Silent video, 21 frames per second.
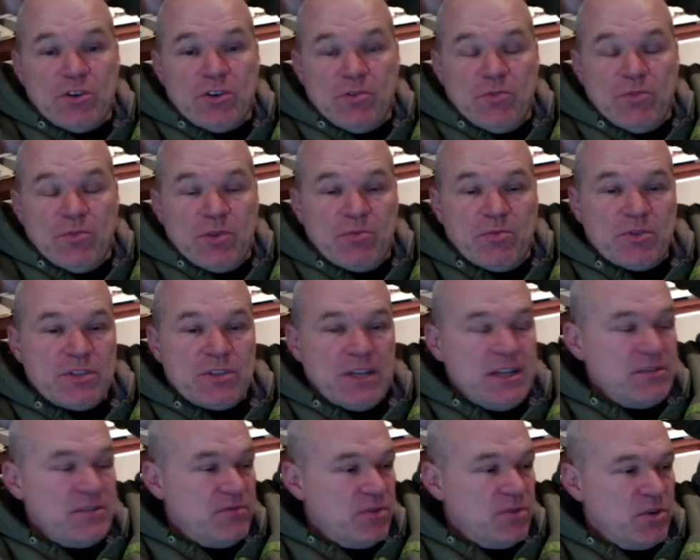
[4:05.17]
Dominic Purcell
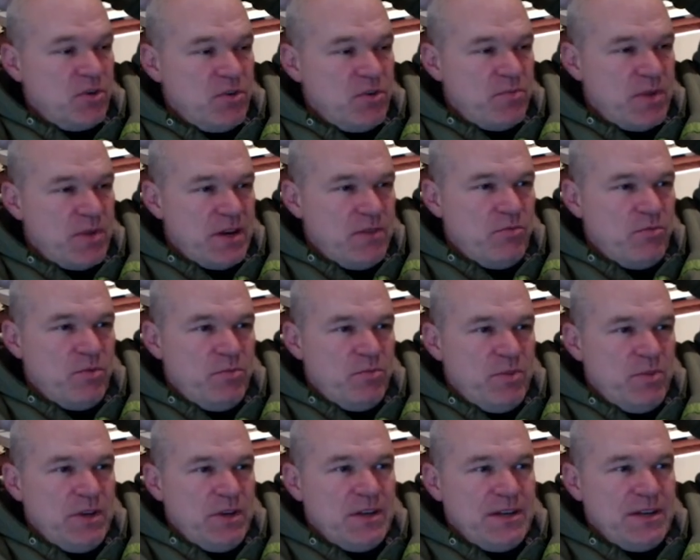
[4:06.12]
is very good, but it would
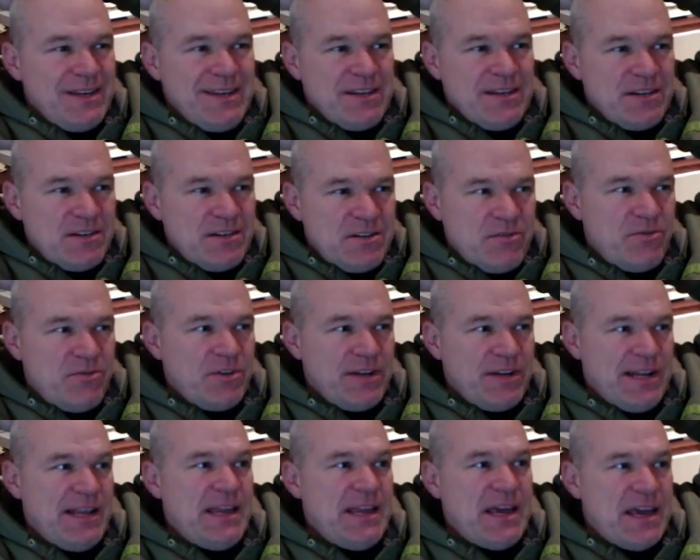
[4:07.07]
be a different
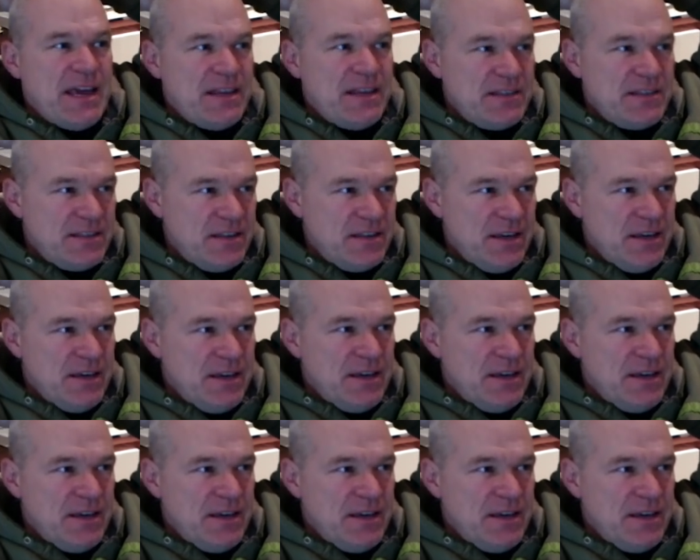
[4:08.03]
class.